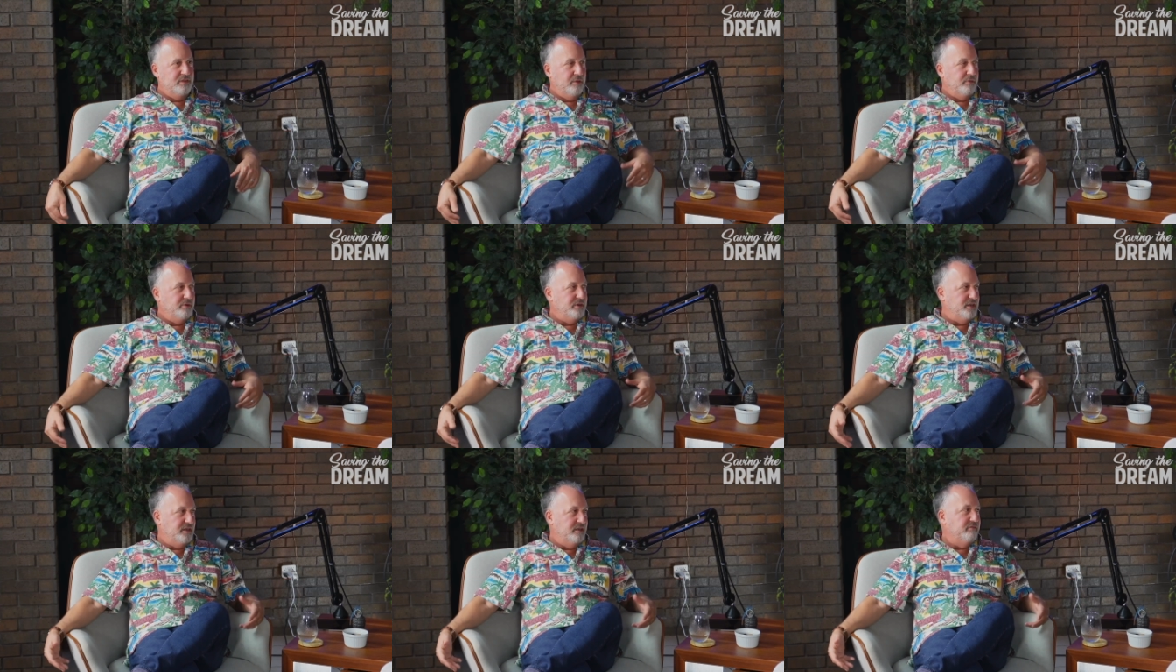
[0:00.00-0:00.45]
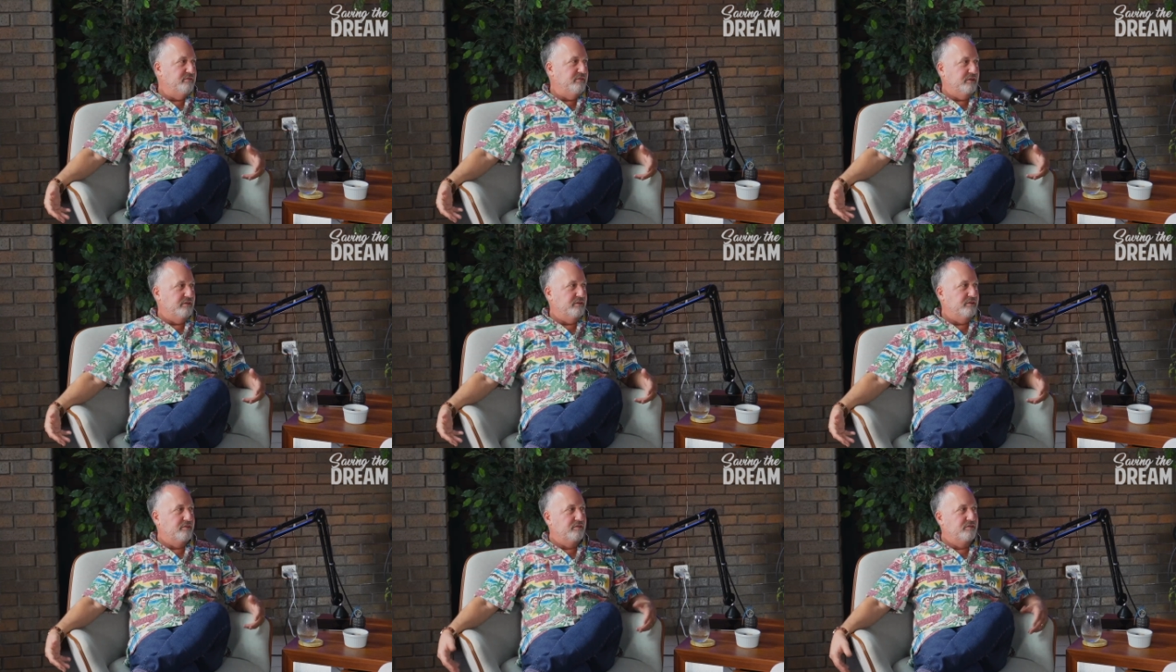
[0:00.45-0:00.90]
that would give
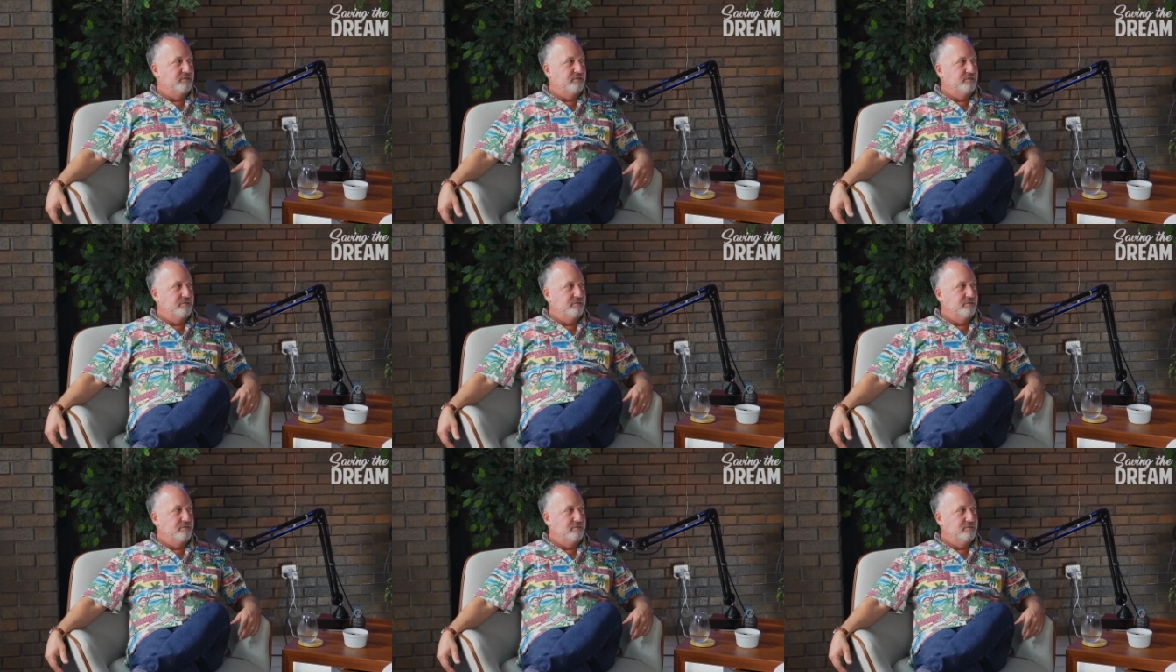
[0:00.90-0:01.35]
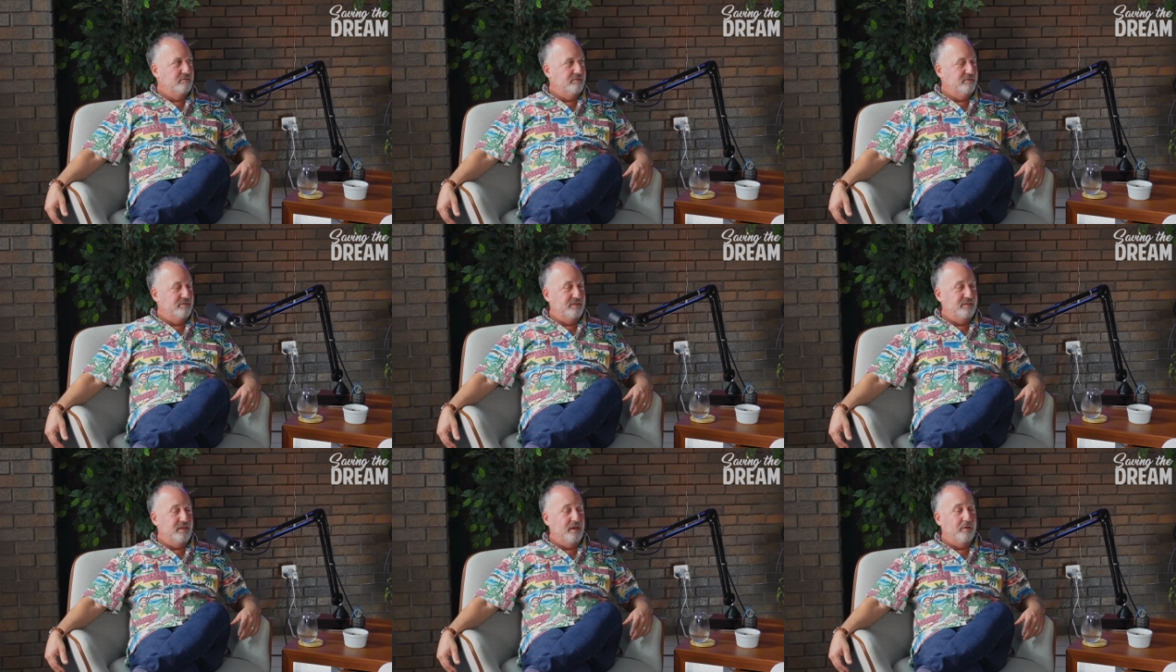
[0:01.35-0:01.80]
us
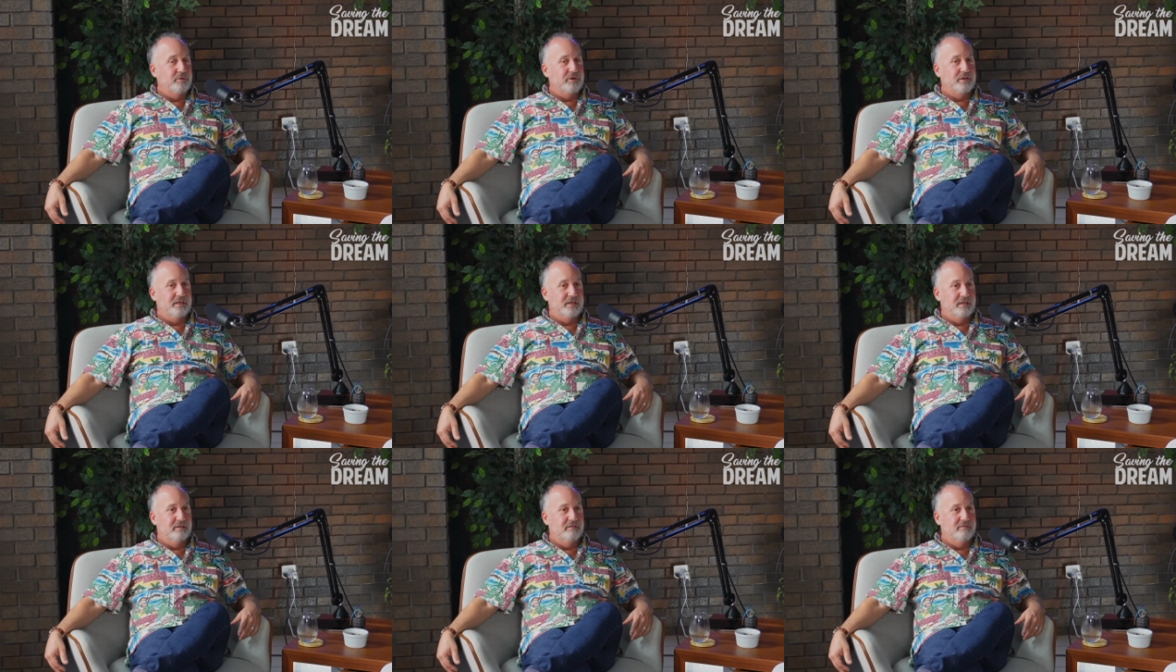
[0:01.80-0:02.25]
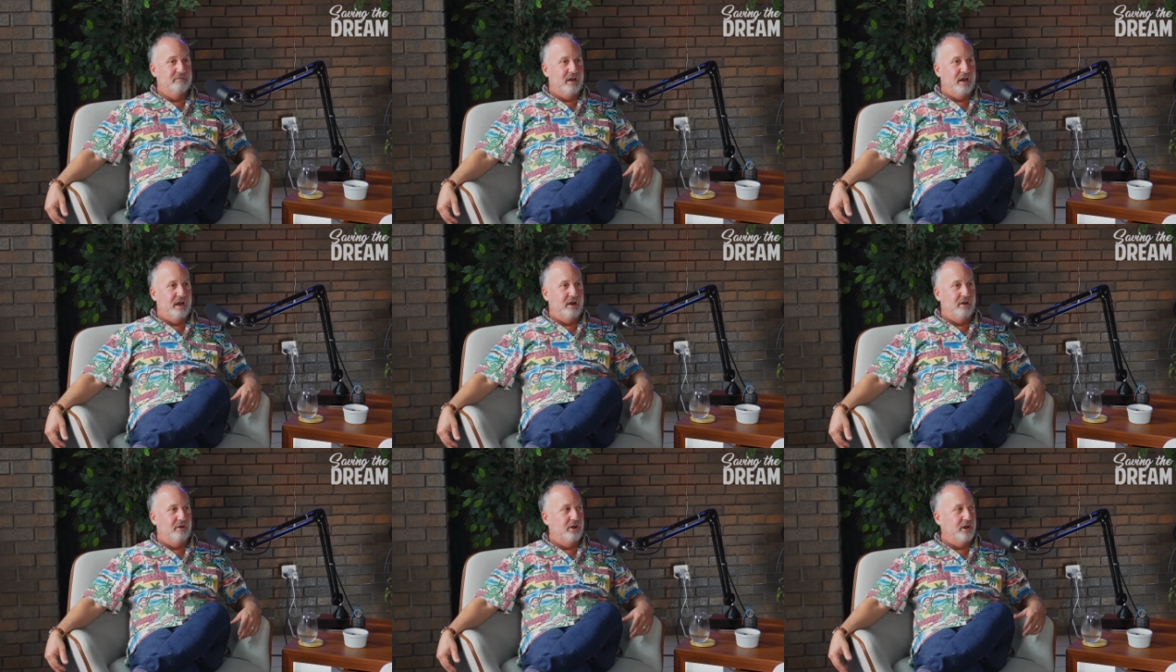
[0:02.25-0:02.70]
that would give
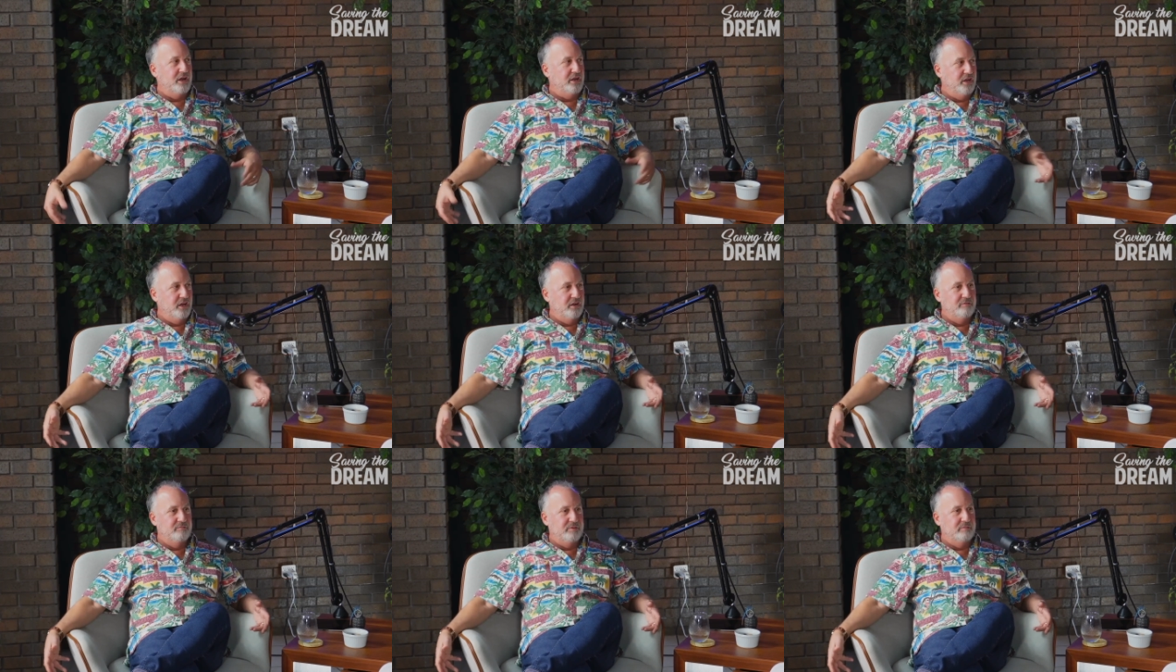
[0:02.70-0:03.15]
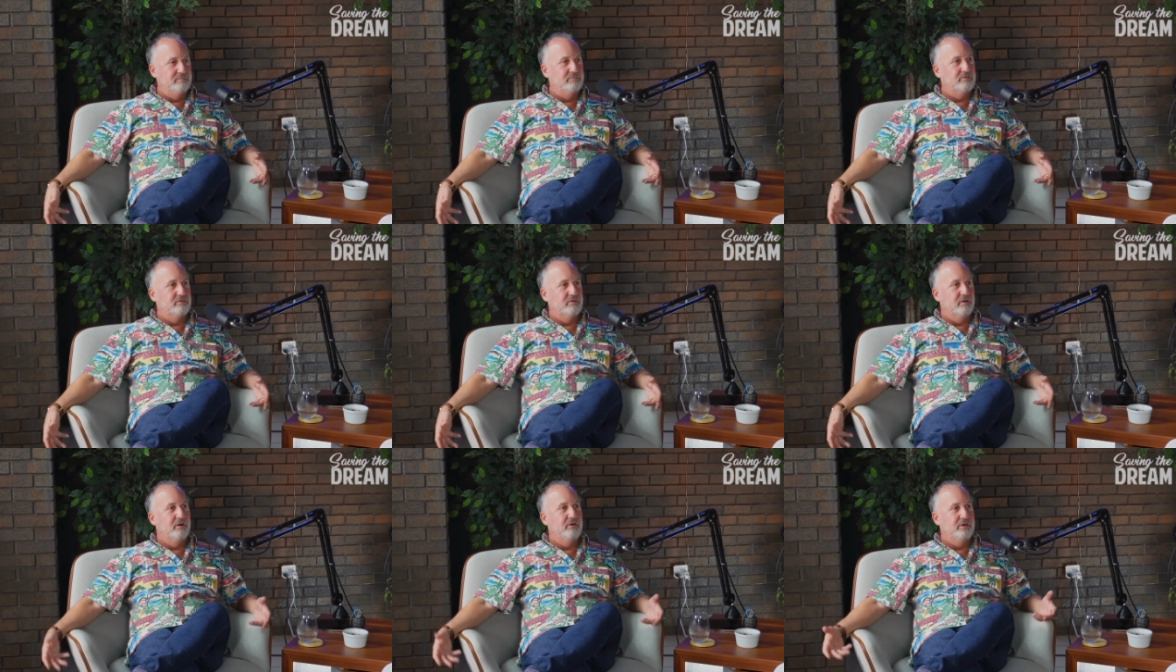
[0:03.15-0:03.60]
our young
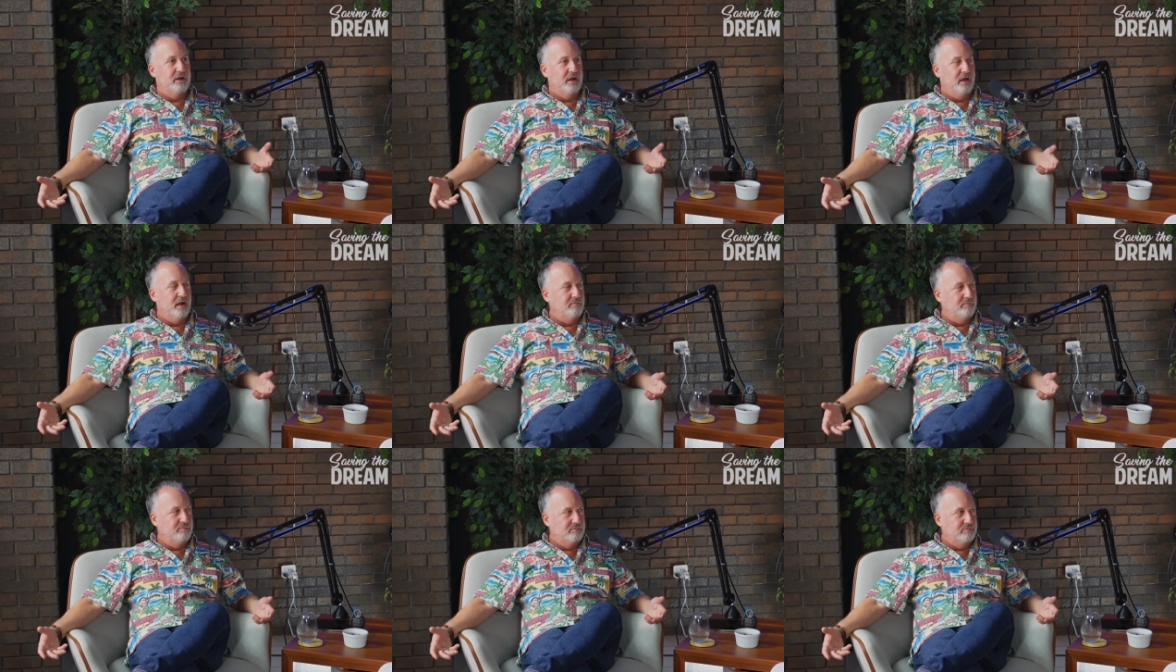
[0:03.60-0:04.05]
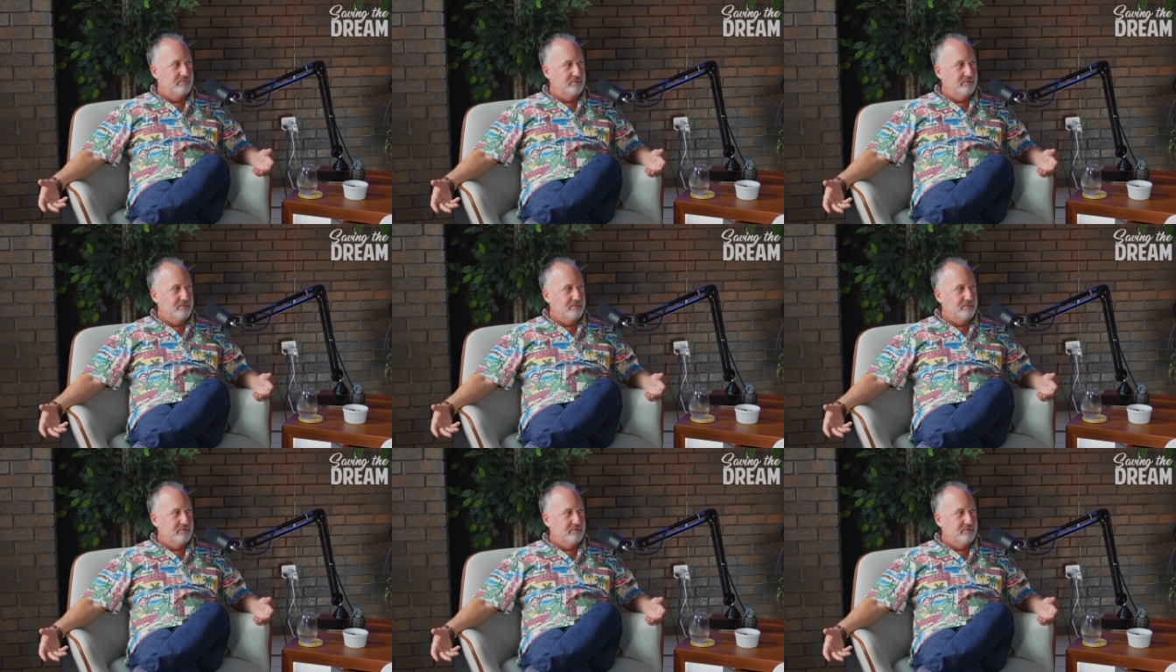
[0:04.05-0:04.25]
people growing up